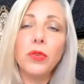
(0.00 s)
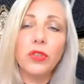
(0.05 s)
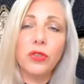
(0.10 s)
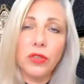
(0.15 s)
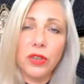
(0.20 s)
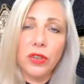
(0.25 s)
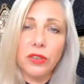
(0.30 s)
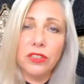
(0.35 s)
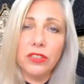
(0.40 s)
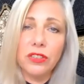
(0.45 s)

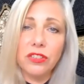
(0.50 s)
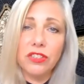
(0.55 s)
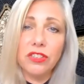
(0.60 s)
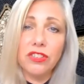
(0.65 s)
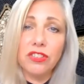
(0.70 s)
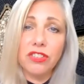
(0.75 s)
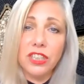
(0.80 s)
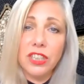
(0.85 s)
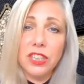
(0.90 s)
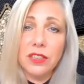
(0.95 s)
devoted to
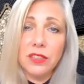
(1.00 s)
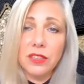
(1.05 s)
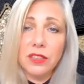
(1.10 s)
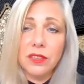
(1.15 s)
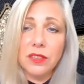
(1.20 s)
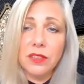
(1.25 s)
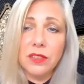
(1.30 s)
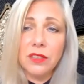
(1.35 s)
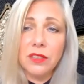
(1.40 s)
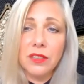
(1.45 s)

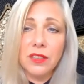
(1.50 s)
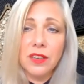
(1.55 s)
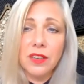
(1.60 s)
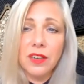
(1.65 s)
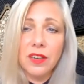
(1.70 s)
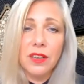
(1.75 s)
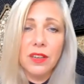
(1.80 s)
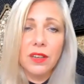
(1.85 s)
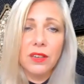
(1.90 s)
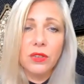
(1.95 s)
Jesus,
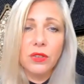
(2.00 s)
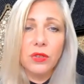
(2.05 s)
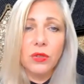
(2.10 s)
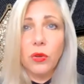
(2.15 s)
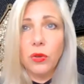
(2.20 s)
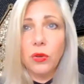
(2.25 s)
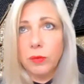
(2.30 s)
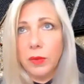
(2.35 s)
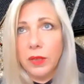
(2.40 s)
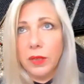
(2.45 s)

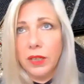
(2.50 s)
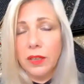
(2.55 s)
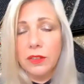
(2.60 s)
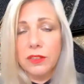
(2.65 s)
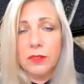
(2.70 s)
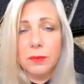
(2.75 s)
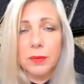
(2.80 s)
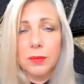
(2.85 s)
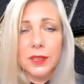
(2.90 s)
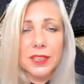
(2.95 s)
not my
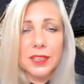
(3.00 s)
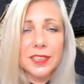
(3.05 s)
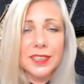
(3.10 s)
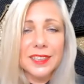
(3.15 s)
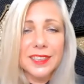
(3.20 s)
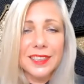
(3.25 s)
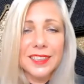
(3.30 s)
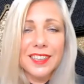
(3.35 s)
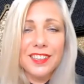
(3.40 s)
husband.